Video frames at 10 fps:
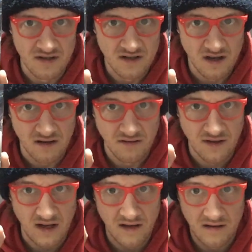cut
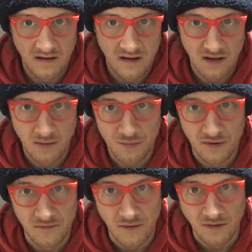that
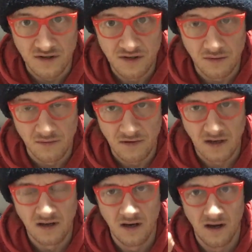improve on the story